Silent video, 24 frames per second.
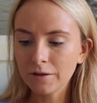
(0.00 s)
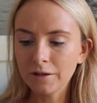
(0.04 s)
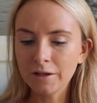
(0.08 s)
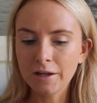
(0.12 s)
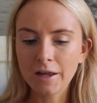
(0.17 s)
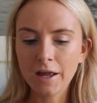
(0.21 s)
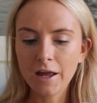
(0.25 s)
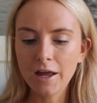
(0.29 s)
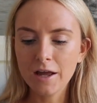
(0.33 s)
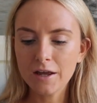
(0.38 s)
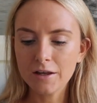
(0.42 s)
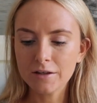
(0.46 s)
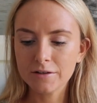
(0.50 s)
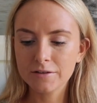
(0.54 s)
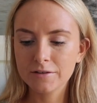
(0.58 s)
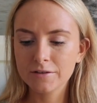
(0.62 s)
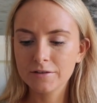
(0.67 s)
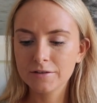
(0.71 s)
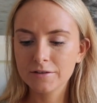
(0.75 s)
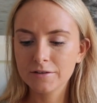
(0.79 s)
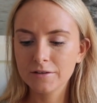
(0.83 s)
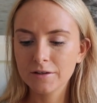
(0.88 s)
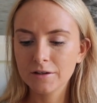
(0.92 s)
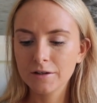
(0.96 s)

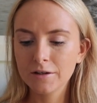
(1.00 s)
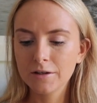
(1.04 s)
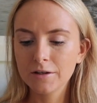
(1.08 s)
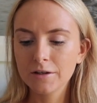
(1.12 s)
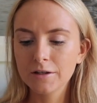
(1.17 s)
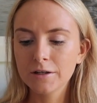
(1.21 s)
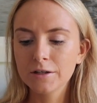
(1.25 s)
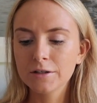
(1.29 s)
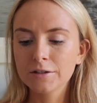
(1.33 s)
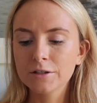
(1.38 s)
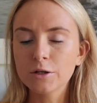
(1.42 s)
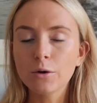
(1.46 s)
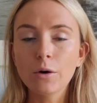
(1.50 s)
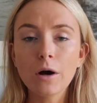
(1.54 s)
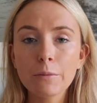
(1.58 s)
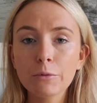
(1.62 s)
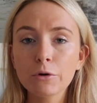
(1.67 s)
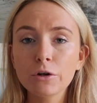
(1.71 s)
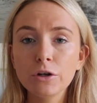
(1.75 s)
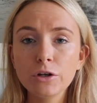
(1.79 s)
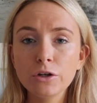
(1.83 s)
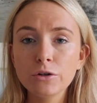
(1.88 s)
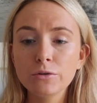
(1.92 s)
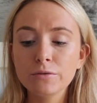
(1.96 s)
Yes. So I'm
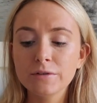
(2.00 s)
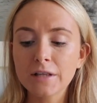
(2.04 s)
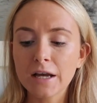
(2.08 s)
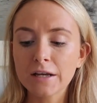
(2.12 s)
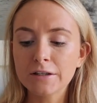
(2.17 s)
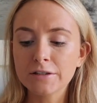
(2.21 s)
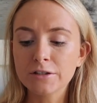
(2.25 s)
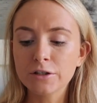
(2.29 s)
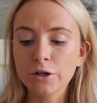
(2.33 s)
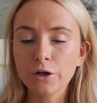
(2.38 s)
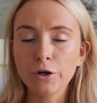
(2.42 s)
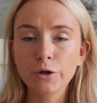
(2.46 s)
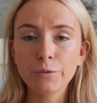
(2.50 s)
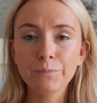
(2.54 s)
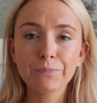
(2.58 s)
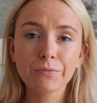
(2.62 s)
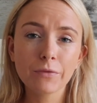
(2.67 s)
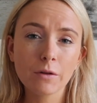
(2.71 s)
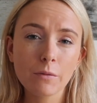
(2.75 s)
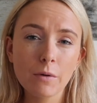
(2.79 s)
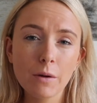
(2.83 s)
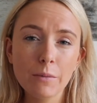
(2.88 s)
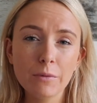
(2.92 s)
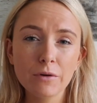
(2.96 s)
going to use that soon.
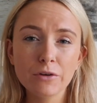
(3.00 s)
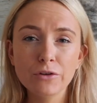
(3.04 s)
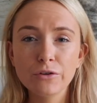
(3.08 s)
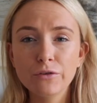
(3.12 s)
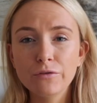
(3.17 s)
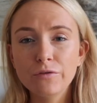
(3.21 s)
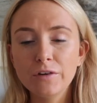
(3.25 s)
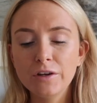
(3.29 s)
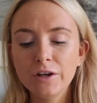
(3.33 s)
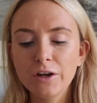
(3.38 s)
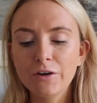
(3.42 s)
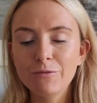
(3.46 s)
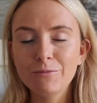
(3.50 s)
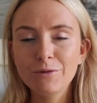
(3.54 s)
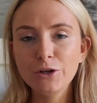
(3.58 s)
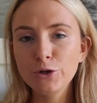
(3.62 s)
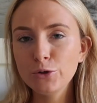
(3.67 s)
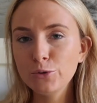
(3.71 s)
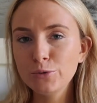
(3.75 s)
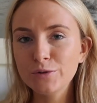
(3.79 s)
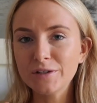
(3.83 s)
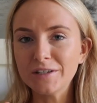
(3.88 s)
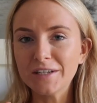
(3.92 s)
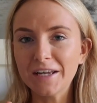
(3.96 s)
Maybe I'll do a video of me
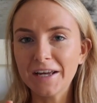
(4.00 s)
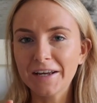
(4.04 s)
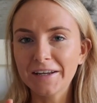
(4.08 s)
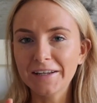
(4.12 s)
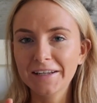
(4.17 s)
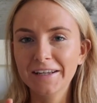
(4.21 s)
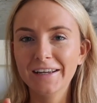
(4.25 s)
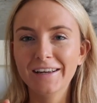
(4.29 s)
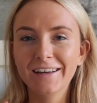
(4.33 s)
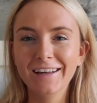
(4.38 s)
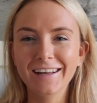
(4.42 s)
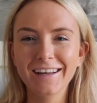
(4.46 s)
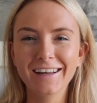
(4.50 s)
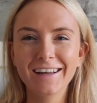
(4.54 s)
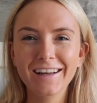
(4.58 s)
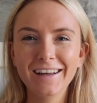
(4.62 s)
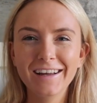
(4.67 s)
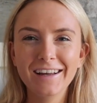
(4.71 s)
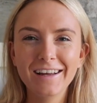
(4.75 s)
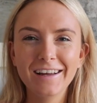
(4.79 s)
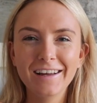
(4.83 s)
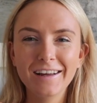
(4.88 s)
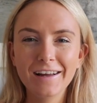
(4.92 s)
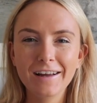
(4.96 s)
using it.
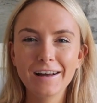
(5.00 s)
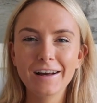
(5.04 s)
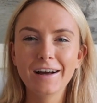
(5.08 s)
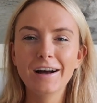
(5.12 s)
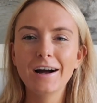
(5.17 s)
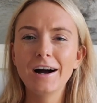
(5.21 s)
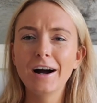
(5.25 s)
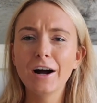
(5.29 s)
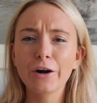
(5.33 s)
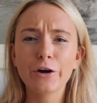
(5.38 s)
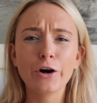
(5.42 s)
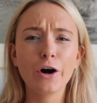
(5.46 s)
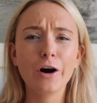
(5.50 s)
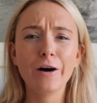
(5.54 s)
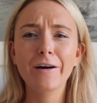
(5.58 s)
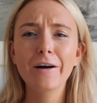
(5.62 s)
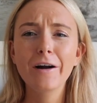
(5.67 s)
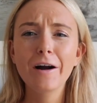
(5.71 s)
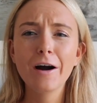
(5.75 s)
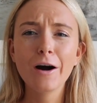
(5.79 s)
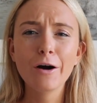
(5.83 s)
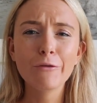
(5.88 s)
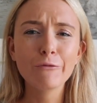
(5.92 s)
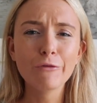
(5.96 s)

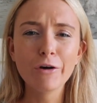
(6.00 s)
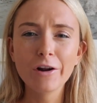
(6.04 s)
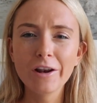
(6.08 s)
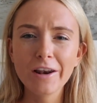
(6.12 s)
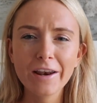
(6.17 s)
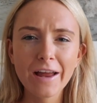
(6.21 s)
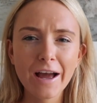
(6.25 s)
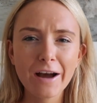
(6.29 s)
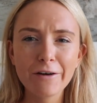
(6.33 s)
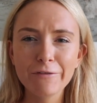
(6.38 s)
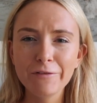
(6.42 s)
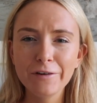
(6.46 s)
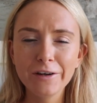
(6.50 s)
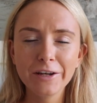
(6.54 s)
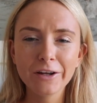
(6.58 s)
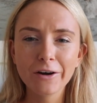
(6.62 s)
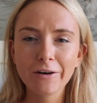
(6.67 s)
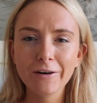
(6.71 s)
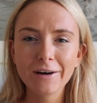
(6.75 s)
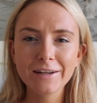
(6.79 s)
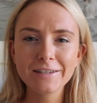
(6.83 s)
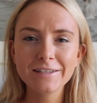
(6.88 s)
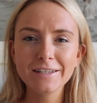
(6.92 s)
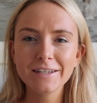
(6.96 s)
I'm running out of
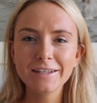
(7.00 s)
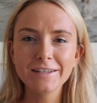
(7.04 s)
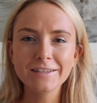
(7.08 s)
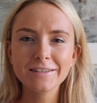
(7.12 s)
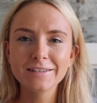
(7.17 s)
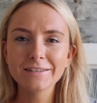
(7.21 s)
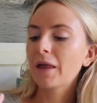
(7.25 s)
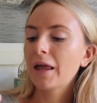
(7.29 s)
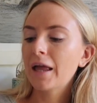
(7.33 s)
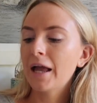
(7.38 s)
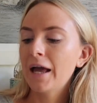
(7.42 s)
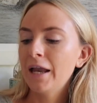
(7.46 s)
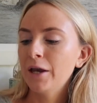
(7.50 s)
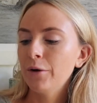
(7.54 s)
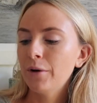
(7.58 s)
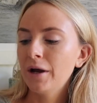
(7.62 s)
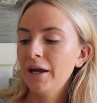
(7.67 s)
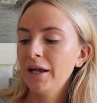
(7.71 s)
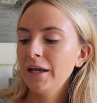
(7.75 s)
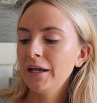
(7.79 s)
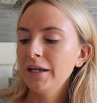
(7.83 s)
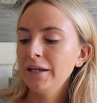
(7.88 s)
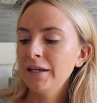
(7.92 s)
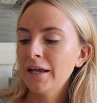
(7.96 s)
video ideas.
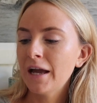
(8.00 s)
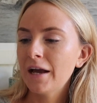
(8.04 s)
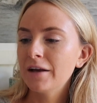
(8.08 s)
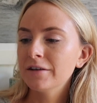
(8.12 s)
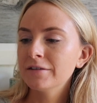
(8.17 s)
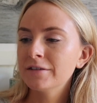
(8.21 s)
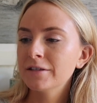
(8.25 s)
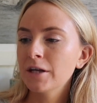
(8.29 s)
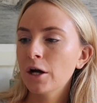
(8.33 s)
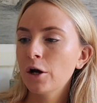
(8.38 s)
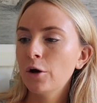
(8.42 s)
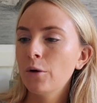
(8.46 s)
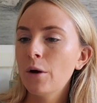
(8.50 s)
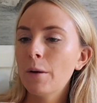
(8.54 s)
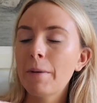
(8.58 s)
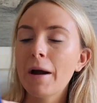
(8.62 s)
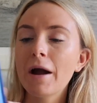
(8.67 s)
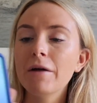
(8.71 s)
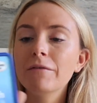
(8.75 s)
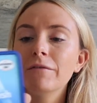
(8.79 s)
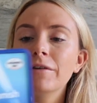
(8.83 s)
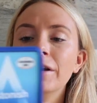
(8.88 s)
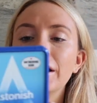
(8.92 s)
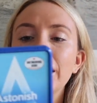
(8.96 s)
Anyway, yeah, so
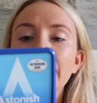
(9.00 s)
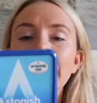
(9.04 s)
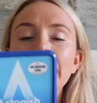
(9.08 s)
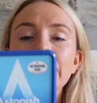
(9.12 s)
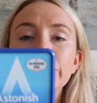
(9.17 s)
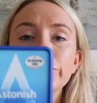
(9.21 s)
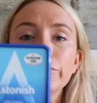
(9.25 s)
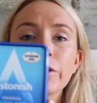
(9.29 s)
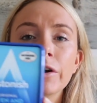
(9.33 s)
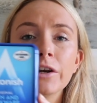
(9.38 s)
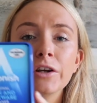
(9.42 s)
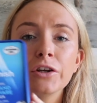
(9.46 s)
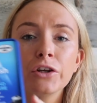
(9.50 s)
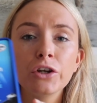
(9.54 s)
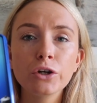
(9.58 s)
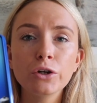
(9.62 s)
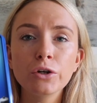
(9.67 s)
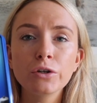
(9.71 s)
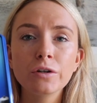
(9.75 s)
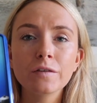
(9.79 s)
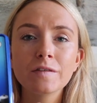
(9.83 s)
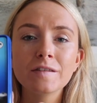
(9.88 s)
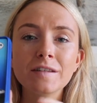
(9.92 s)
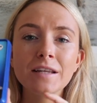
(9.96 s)
apparently it's very
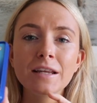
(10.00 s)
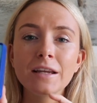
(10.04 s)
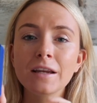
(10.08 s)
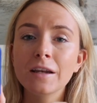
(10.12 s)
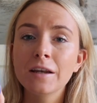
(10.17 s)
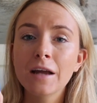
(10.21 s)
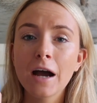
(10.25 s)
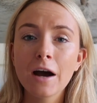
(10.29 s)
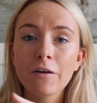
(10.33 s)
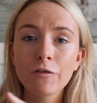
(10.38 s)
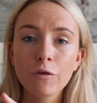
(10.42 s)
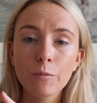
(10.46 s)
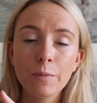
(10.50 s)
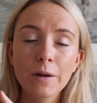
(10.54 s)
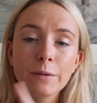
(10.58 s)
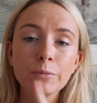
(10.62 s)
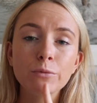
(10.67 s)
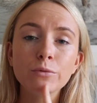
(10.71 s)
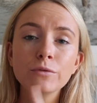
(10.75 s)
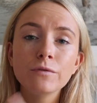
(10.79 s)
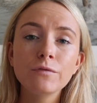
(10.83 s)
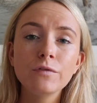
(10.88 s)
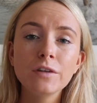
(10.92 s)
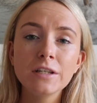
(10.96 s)
good. I've seen it in other
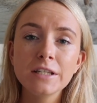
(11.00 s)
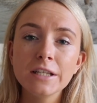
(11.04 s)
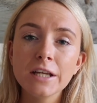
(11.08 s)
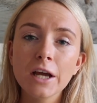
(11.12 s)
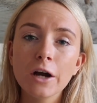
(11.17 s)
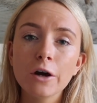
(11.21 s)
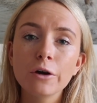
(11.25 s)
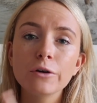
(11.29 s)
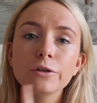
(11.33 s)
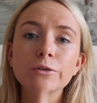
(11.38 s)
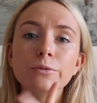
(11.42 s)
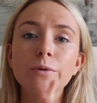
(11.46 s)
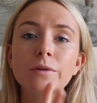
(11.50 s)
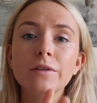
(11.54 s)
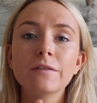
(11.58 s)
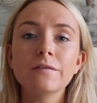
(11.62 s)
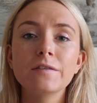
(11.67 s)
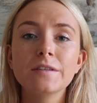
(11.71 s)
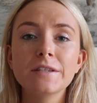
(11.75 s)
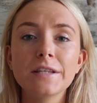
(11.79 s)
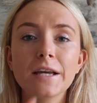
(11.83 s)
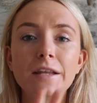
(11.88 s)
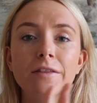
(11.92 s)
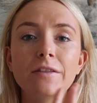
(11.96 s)
people's videos when
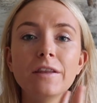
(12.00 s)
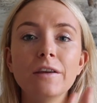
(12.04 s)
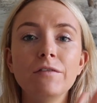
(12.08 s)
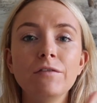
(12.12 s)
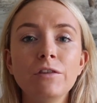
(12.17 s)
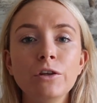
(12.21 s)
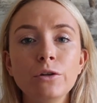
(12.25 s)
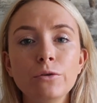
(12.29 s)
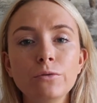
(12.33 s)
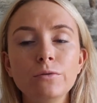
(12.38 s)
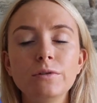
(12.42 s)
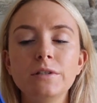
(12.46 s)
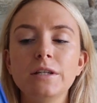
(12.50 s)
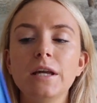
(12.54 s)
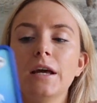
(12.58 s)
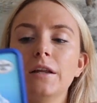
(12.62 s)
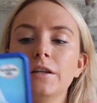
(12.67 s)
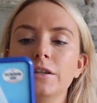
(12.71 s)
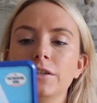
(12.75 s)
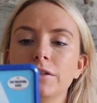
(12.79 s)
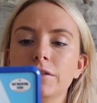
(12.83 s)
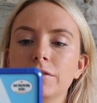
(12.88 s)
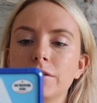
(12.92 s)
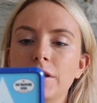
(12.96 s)
they've said they've used it,
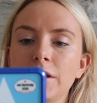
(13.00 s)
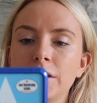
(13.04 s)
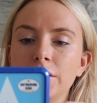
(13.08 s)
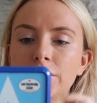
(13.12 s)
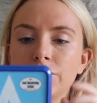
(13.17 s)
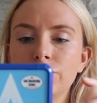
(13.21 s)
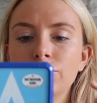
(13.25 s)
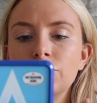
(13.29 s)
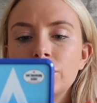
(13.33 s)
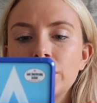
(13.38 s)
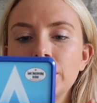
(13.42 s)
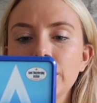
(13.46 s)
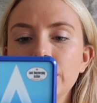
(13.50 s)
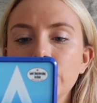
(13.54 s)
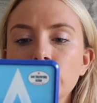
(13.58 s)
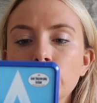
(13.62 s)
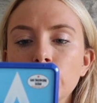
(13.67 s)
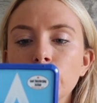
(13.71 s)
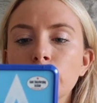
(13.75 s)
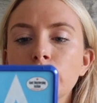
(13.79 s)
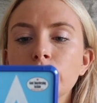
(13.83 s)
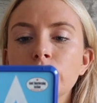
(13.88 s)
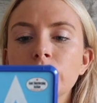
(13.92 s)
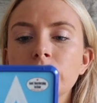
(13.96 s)
and it's really
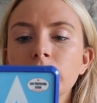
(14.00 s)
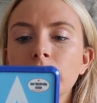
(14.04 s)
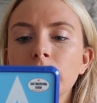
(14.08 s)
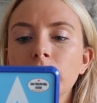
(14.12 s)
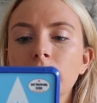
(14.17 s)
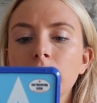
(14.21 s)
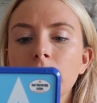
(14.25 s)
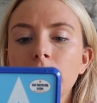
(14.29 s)
good.